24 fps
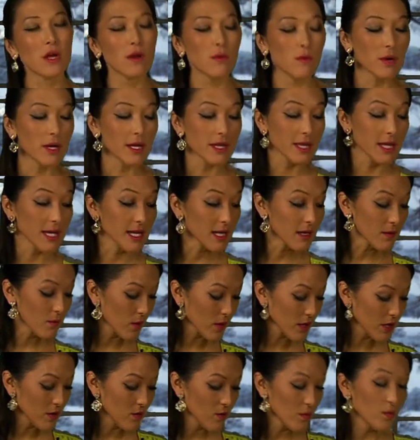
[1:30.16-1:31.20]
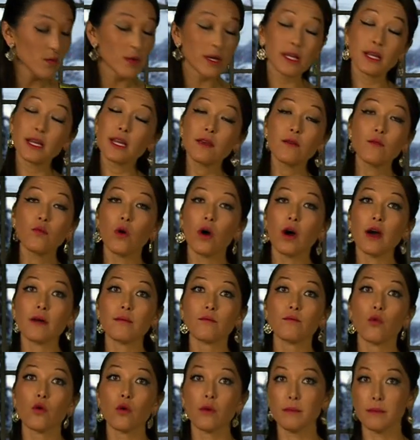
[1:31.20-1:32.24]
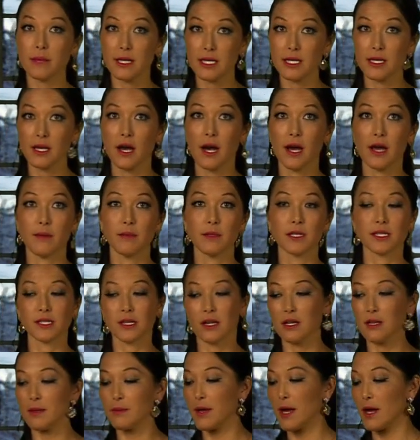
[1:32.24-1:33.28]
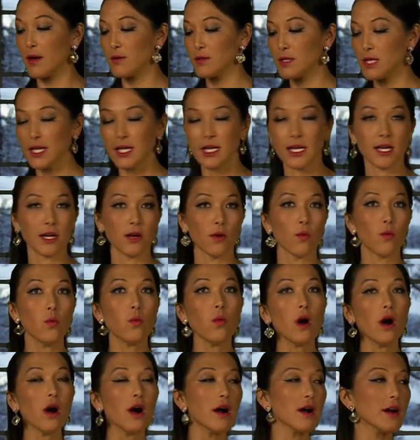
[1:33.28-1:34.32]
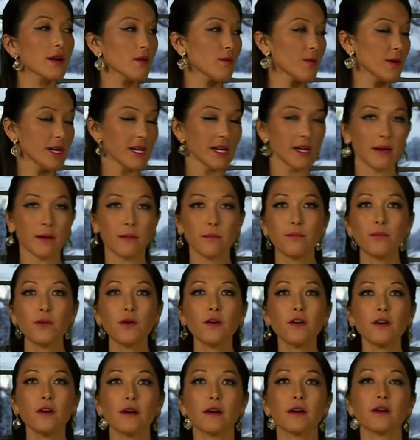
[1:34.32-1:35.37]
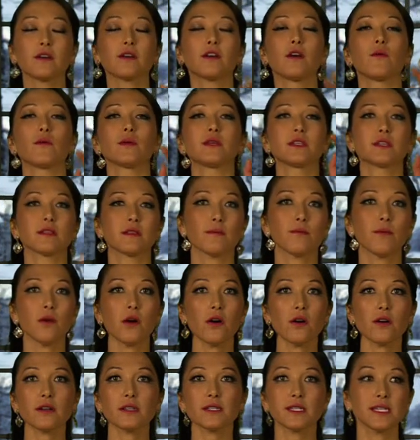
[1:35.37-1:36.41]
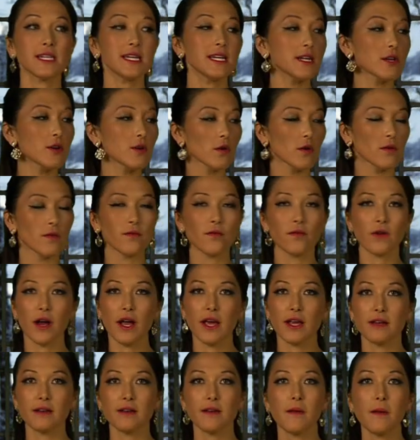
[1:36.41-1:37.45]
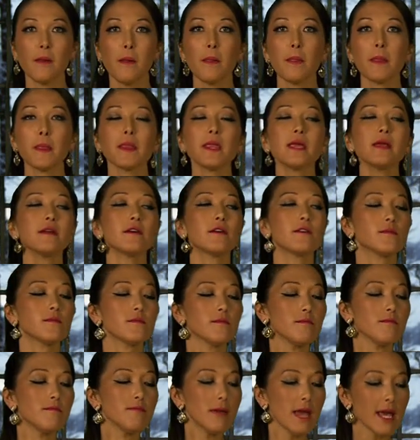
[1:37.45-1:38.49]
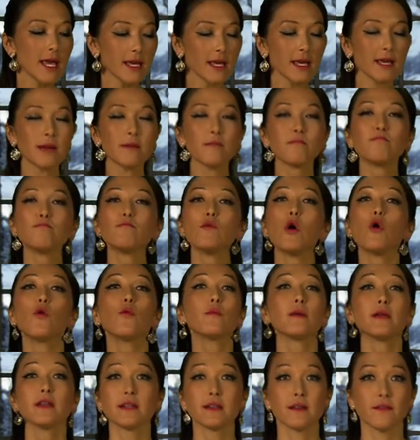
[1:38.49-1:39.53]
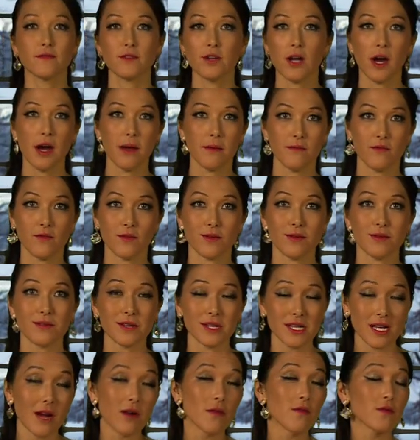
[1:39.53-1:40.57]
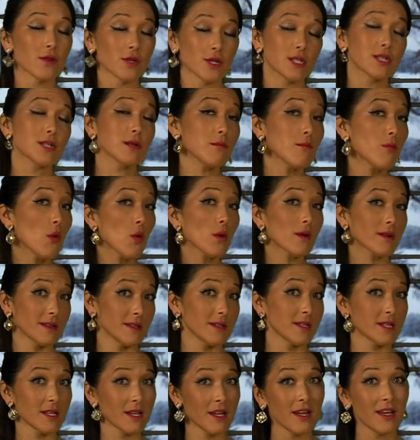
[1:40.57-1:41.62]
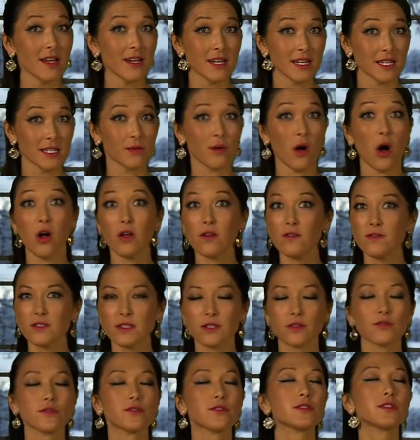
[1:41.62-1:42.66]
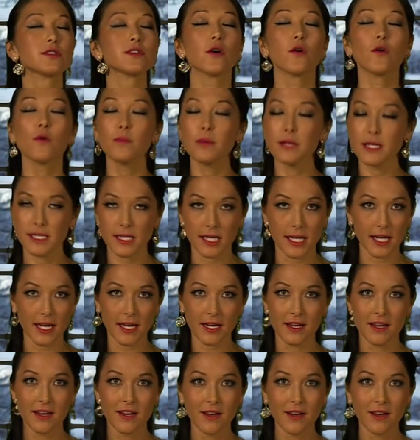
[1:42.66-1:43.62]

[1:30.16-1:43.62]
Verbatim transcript: Well, I think when you really want more me time, it's all about taking a walk, reading a book, going to the park, seeing a girlfriend, you know, making a moment of time for yourself, which is important because all of us are so busy,